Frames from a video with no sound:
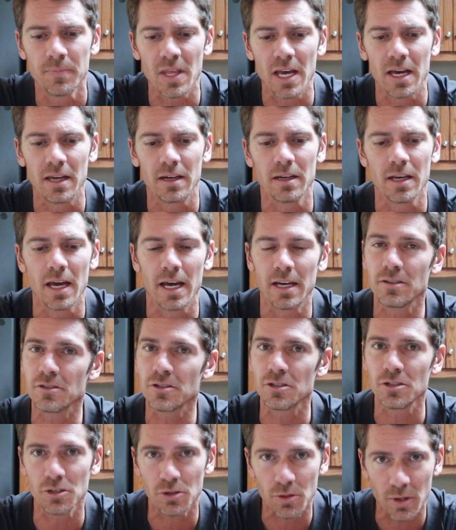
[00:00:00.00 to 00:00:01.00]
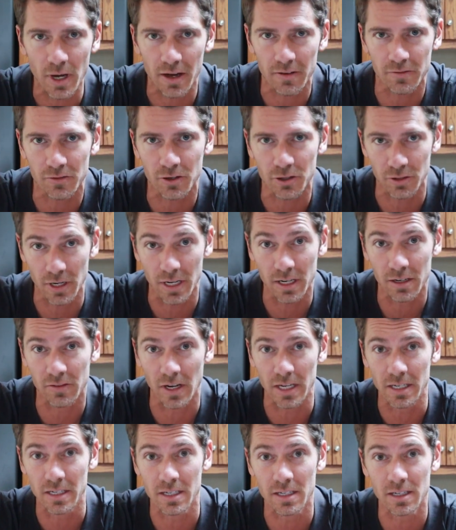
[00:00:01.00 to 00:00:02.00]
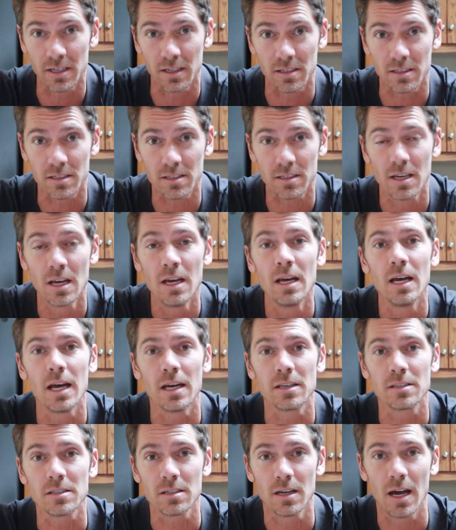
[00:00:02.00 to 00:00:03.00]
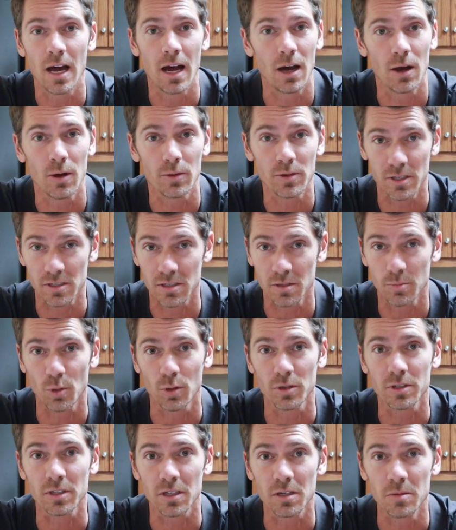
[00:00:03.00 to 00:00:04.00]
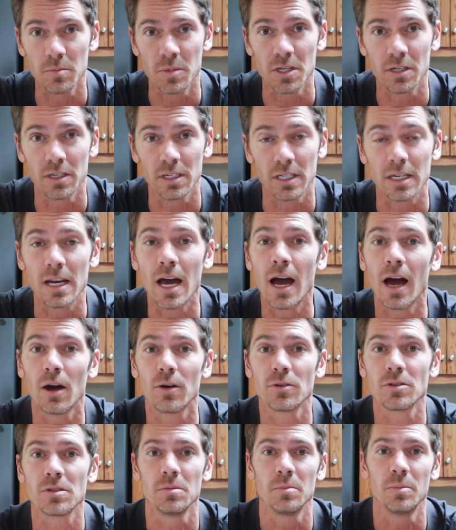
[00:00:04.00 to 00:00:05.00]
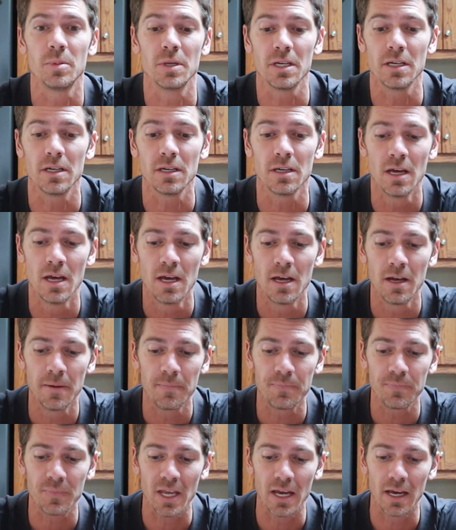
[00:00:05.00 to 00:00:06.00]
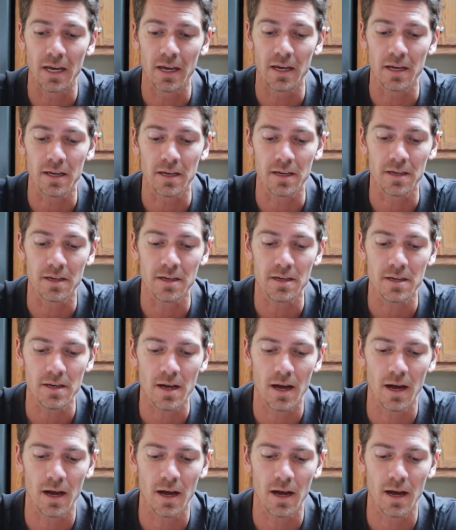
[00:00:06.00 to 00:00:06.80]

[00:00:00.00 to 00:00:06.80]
And as you have creative ideas as to how to support the community and how to be a